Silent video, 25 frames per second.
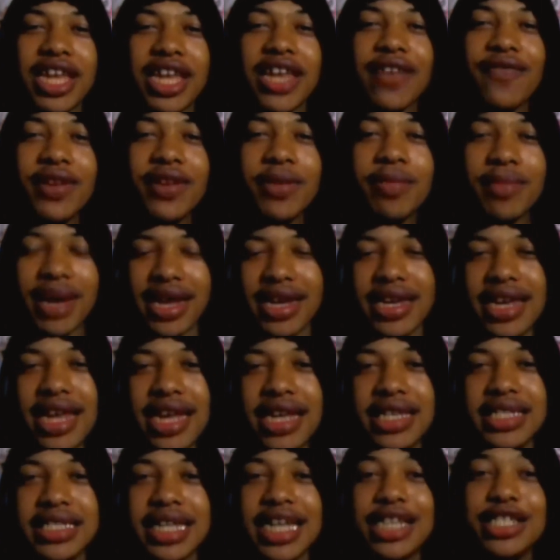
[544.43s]
every
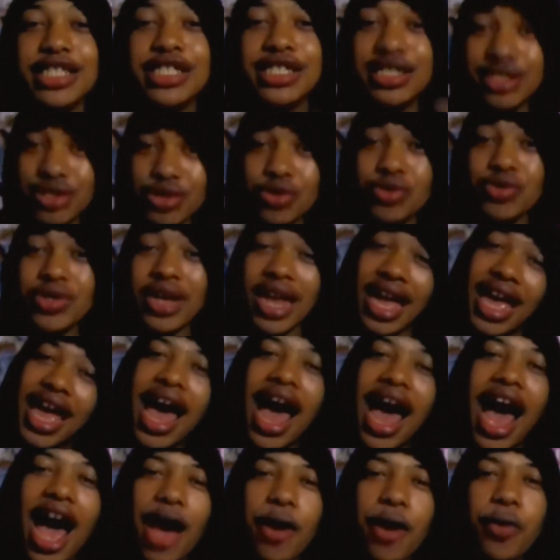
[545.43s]
mondays and soon
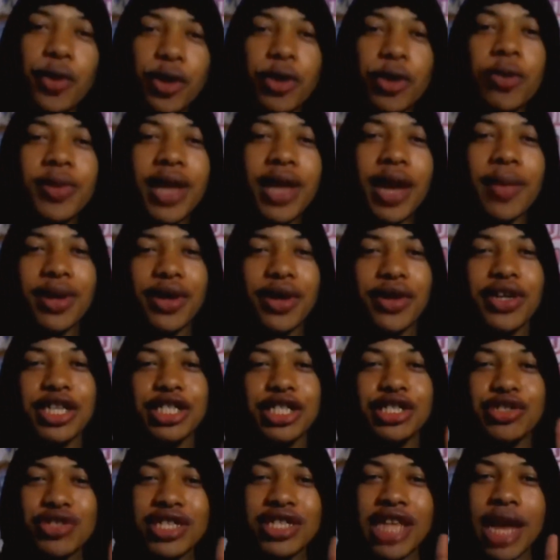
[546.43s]
i will be uploading
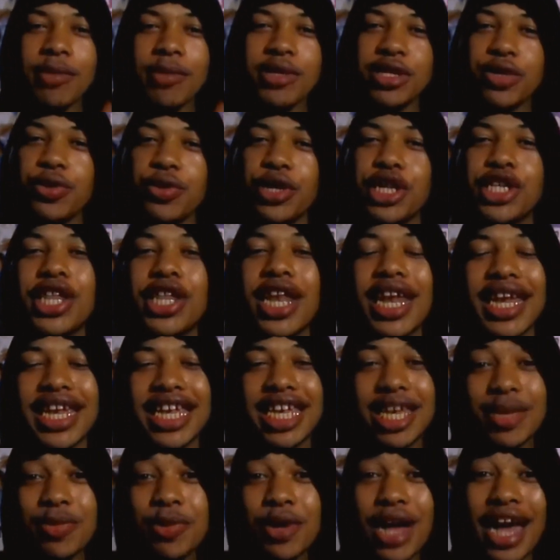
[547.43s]
two times a week so that i can
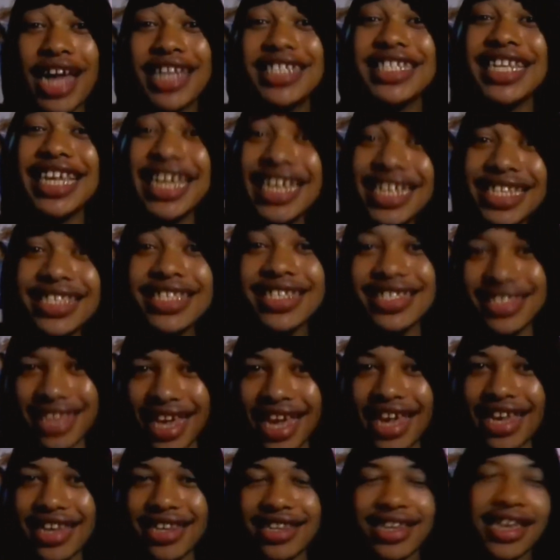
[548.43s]
keep you guys
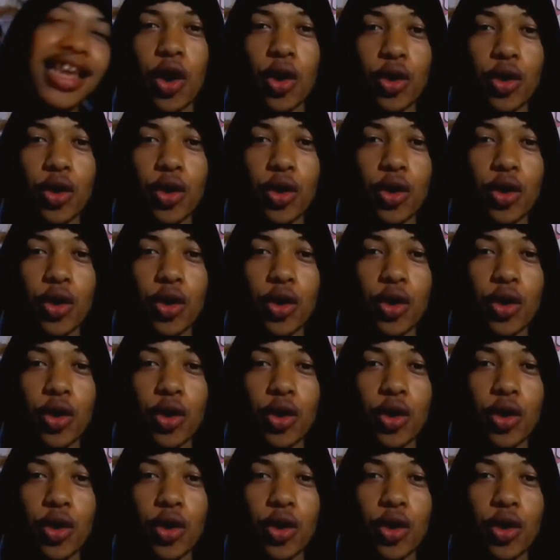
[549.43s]
entertained